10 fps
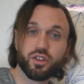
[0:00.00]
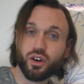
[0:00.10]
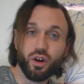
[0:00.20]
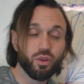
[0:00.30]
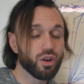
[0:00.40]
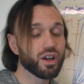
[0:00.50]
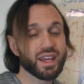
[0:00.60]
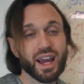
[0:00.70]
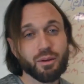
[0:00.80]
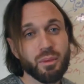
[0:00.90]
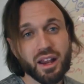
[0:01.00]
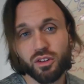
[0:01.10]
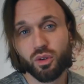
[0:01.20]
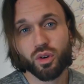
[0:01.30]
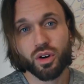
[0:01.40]
So get a
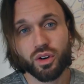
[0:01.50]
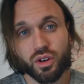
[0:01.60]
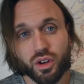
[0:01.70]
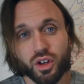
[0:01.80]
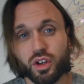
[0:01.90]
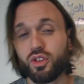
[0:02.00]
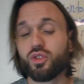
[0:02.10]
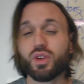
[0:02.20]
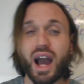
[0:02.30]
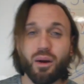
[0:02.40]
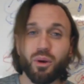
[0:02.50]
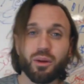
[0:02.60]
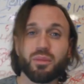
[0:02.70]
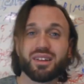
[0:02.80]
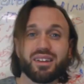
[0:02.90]
mentor, you do not
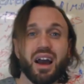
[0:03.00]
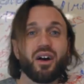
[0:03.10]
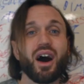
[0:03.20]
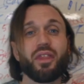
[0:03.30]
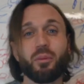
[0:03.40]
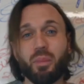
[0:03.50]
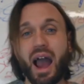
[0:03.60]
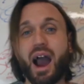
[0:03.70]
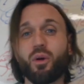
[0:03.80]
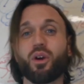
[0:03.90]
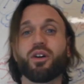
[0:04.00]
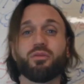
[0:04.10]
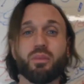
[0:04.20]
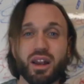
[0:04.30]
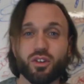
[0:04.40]
wanna miss out on the power
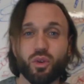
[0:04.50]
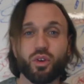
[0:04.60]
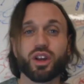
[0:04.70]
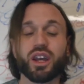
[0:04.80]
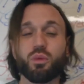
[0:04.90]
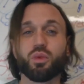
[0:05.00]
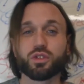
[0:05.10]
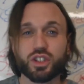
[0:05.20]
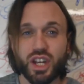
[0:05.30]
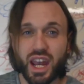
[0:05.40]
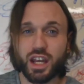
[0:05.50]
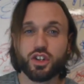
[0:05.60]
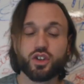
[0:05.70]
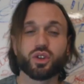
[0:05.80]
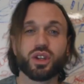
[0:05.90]
of mentoring. It will
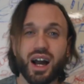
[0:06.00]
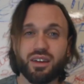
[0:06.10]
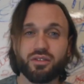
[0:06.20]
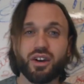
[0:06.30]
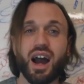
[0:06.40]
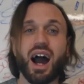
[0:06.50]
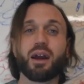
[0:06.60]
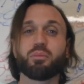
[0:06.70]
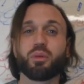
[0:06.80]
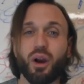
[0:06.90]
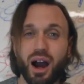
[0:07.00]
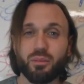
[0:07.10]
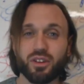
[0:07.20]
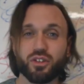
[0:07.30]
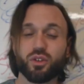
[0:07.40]
change your life, I
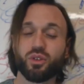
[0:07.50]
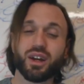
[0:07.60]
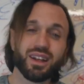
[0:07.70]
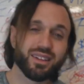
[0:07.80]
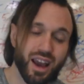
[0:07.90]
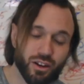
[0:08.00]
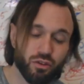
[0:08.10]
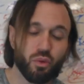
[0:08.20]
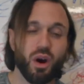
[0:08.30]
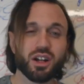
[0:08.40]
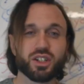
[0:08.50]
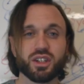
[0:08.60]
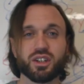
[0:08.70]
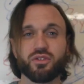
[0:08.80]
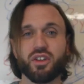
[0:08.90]
promise you. Thanks for
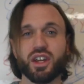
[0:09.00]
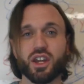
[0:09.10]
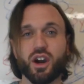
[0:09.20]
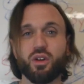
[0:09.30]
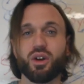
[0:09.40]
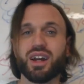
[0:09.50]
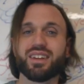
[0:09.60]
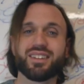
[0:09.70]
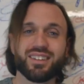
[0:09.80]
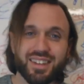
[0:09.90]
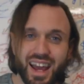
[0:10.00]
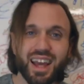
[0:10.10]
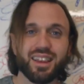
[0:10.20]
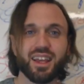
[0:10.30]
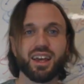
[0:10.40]
watching this video.
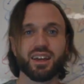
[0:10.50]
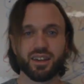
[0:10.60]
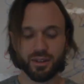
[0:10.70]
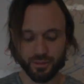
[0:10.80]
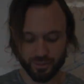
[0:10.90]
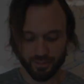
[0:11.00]
Stay lit.